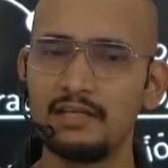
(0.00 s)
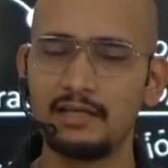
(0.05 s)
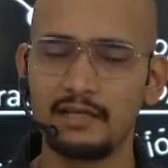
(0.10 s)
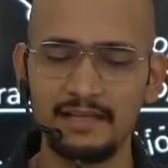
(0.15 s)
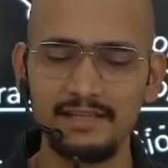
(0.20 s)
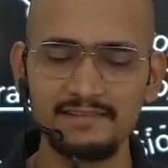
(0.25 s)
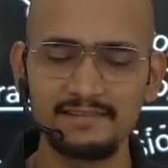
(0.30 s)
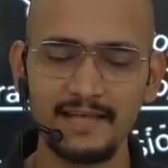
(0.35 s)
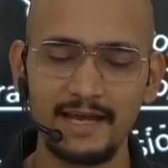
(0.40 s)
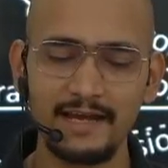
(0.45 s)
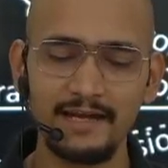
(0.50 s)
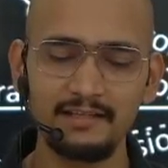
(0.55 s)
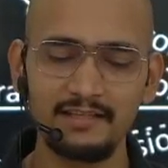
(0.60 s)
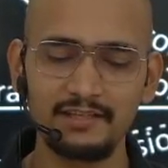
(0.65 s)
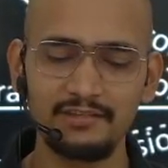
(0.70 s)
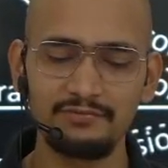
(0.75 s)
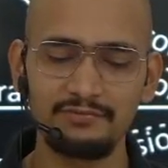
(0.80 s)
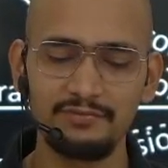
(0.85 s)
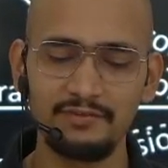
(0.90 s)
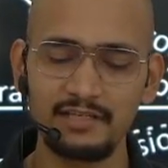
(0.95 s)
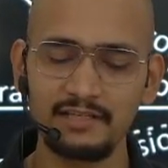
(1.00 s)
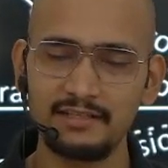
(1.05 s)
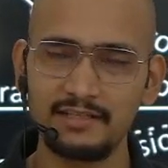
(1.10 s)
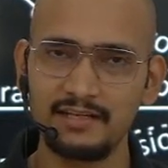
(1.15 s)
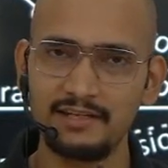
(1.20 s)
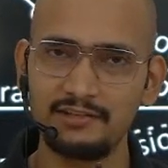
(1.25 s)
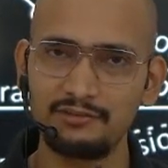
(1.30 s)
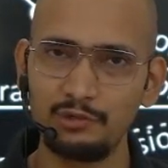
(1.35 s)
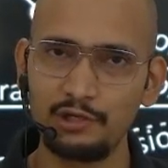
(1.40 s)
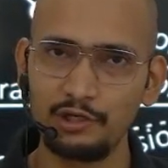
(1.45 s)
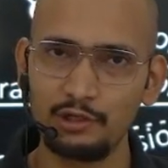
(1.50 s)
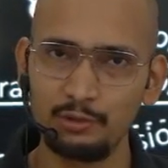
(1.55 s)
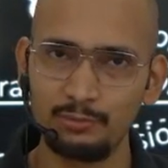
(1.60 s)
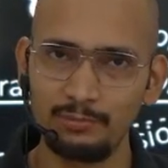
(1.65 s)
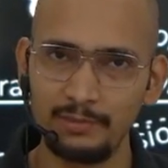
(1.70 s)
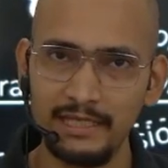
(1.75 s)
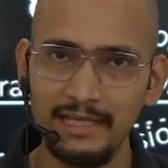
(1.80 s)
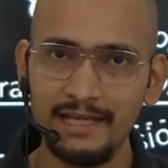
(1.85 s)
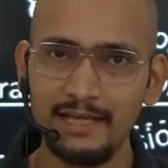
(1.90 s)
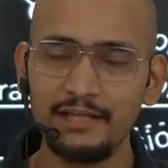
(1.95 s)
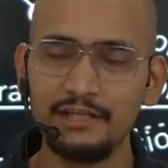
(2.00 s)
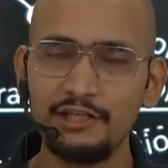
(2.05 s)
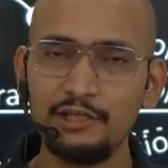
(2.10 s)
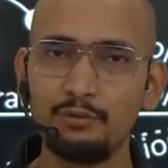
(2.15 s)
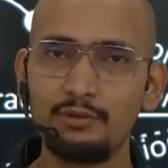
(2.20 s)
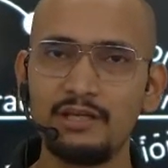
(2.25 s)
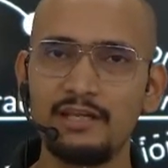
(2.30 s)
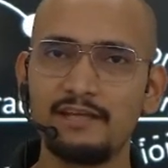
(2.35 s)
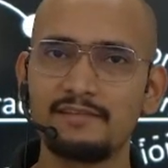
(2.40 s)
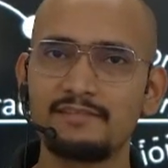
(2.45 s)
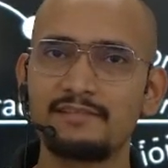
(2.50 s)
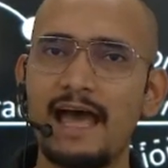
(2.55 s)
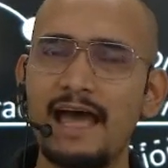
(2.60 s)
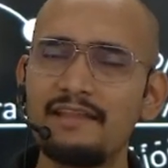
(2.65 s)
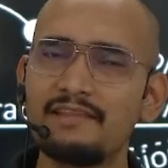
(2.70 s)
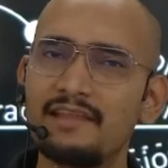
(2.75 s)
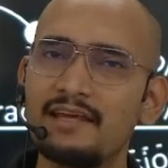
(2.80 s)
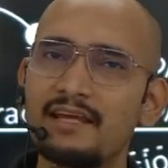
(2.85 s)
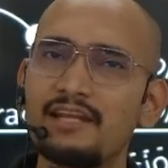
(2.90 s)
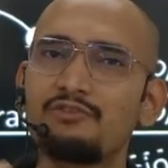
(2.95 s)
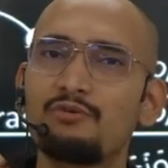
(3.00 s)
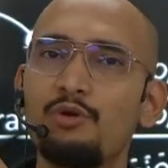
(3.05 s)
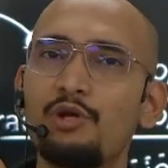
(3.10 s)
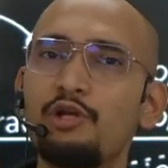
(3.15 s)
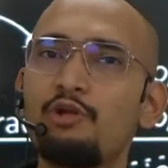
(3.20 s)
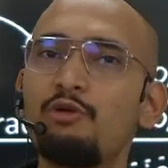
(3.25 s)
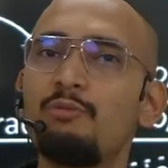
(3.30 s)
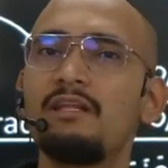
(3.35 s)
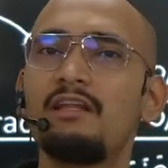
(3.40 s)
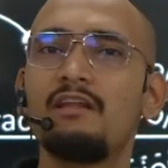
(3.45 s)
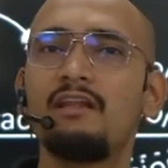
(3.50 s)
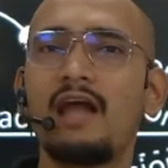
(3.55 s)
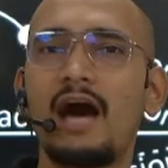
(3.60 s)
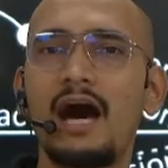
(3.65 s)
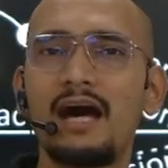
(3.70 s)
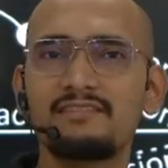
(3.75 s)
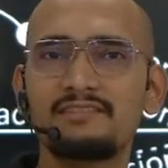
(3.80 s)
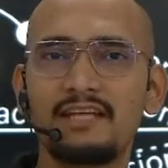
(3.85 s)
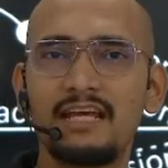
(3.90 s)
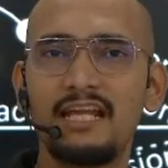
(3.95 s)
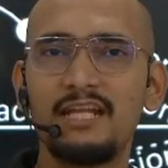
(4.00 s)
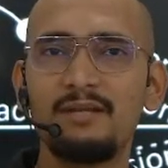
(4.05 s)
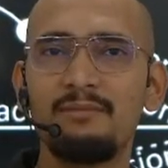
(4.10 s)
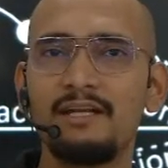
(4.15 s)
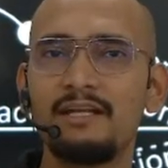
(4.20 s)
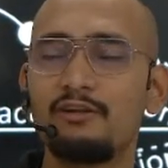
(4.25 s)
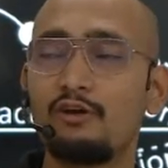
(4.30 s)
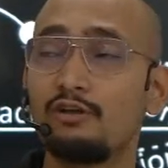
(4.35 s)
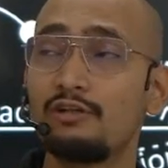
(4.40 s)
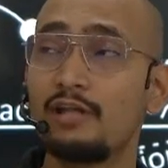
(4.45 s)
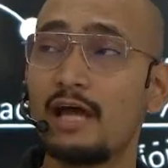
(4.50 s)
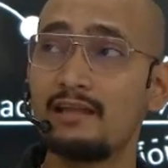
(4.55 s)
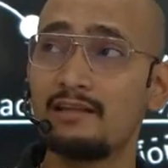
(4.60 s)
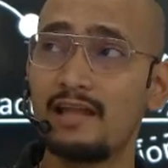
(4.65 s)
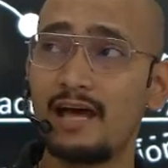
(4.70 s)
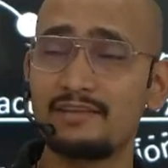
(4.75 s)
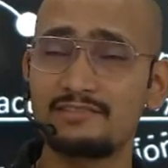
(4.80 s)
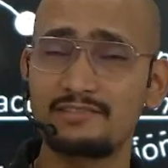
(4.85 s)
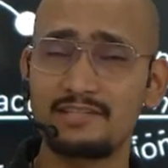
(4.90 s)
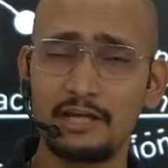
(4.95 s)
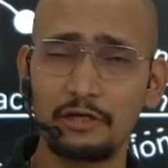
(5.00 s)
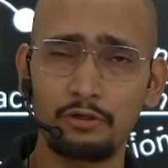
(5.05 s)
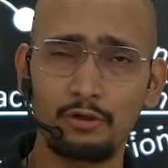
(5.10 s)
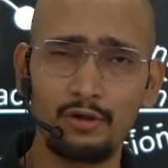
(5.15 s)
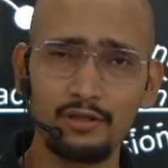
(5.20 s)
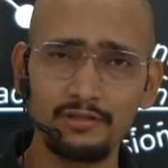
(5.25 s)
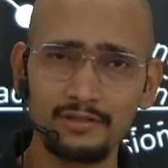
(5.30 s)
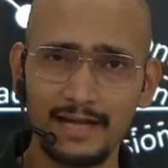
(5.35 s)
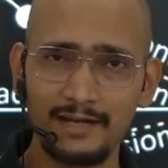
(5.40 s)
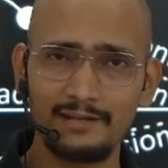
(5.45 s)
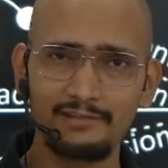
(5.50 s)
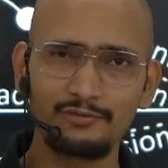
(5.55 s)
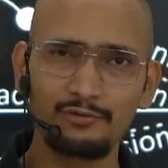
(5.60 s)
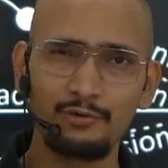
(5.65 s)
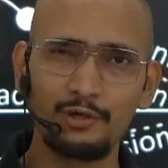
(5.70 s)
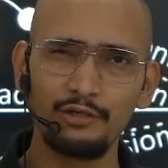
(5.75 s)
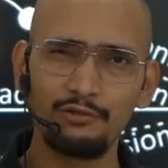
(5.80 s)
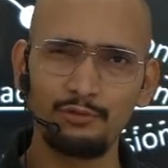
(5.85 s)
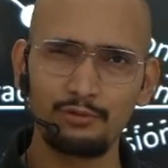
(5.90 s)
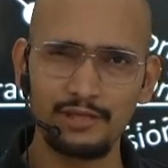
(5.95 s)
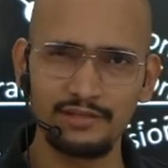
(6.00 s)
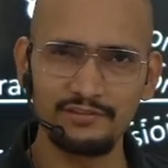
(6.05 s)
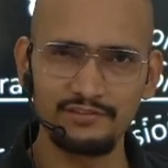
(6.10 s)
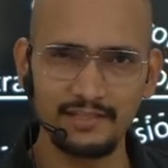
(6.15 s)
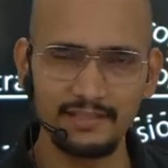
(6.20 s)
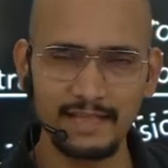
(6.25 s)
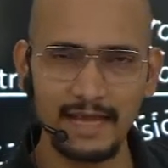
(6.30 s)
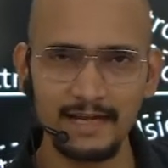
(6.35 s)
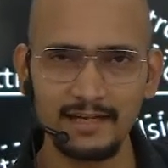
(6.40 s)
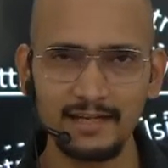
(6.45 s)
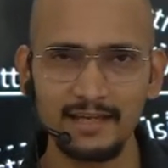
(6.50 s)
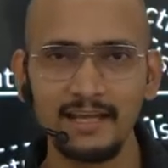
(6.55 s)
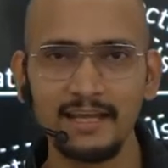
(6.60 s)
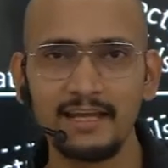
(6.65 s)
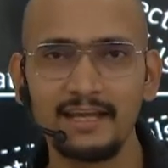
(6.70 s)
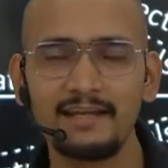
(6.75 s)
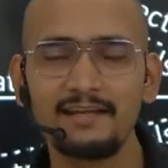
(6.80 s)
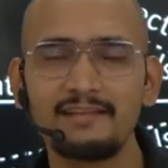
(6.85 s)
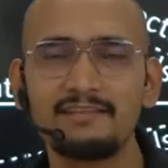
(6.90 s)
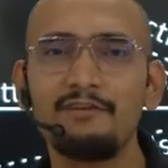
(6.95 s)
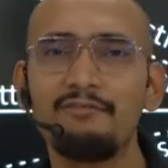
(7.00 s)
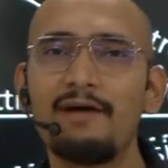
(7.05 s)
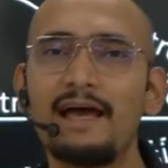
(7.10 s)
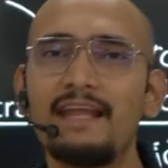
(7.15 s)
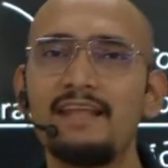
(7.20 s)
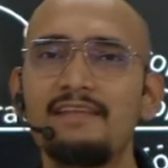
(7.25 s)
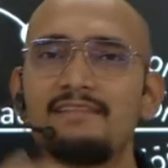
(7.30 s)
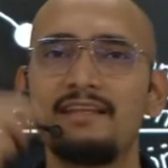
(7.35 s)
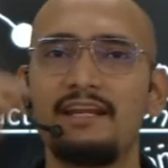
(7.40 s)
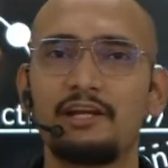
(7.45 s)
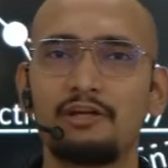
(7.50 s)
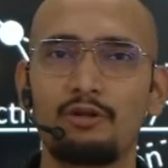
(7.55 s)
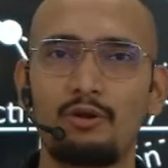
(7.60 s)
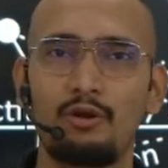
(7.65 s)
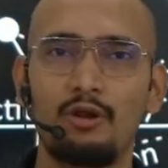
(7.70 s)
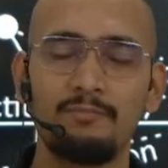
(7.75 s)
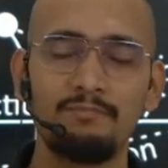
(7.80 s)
Inside the sphere there is going to be nucleus, and there is going to be the last element, or not last electron, that is going, you can say that it is the valence electron.